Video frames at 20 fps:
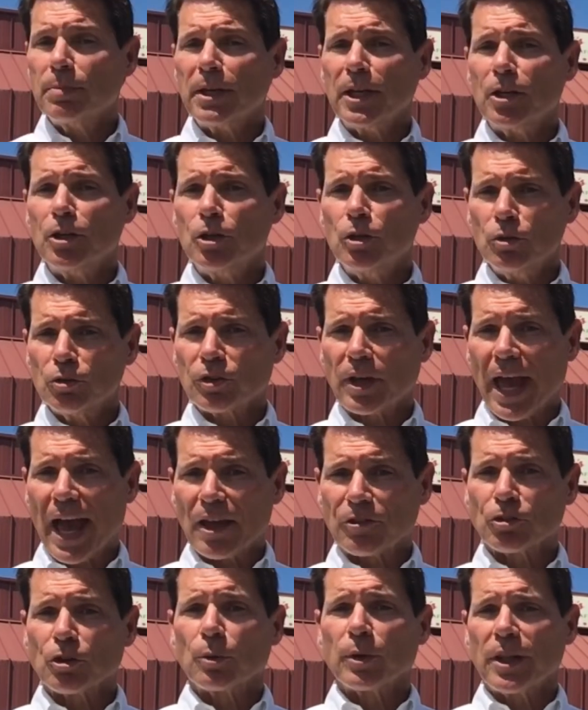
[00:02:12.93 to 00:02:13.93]
a
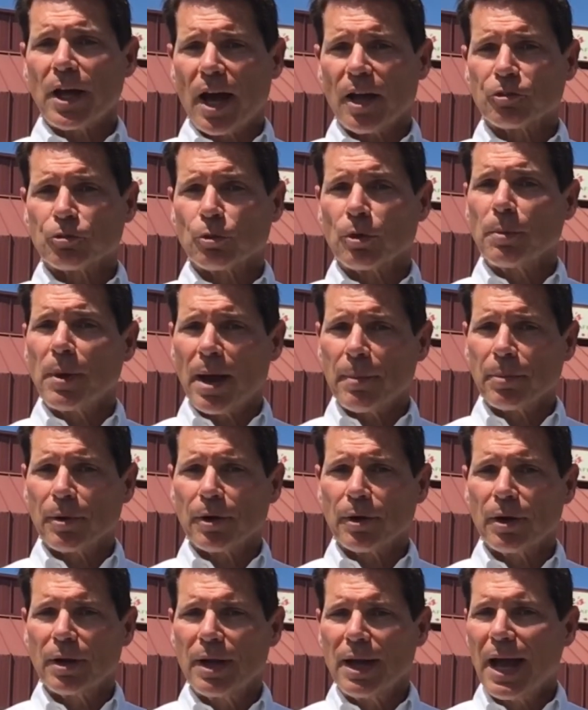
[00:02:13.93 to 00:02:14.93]
newscaster with us.
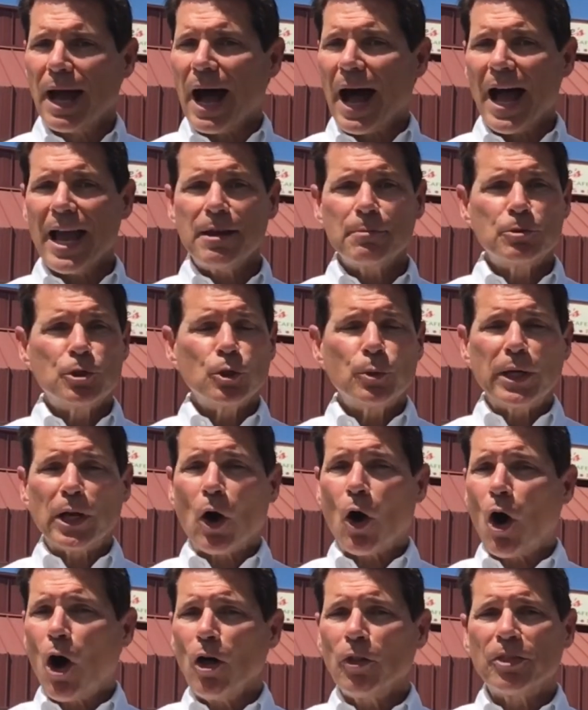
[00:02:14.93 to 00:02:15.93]
Remember, I am doing
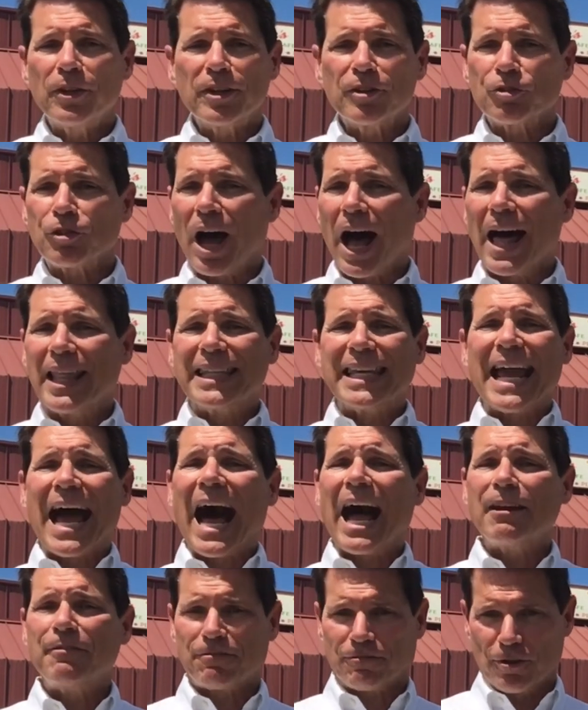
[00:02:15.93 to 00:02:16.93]
all this on the
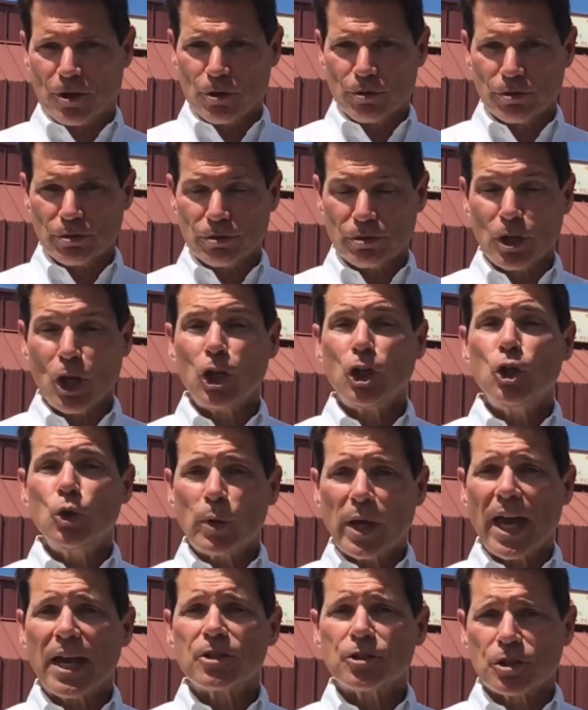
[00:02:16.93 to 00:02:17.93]
iPhone. You
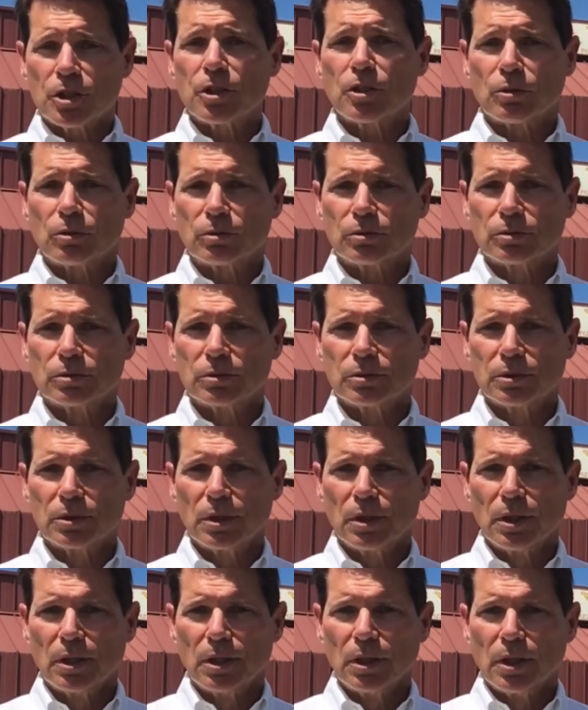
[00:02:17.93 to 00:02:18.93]
can too.
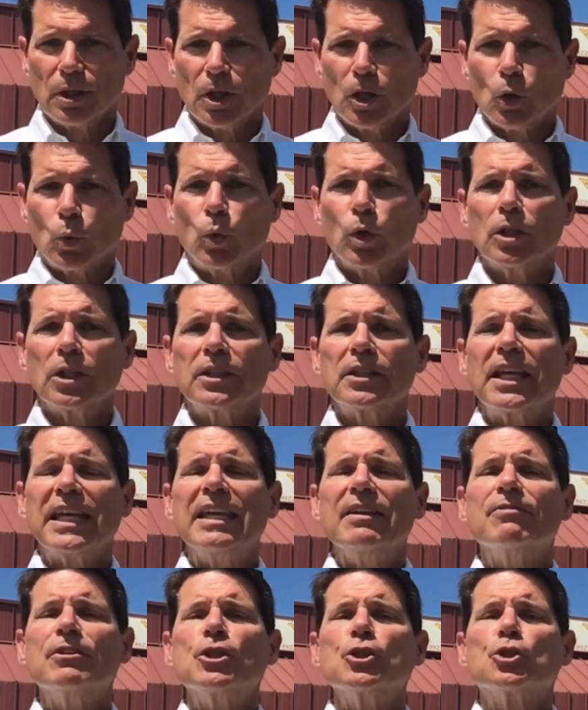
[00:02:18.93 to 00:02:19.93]
We'll
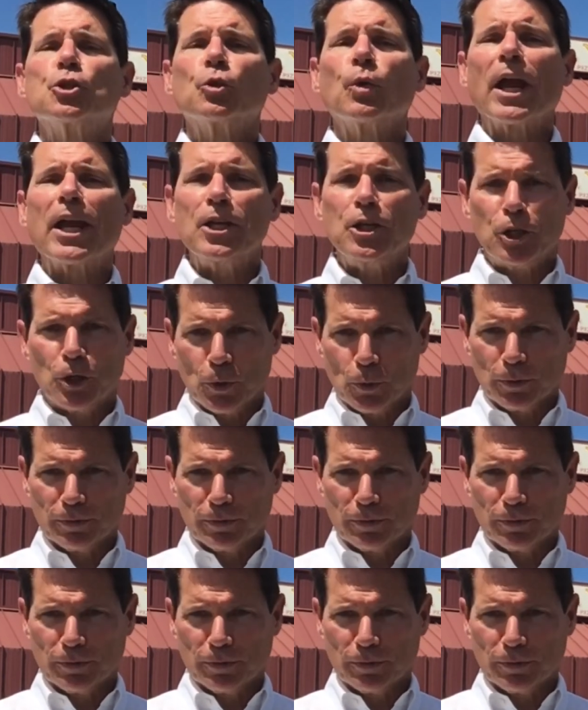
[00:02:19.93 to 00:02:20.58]
even train you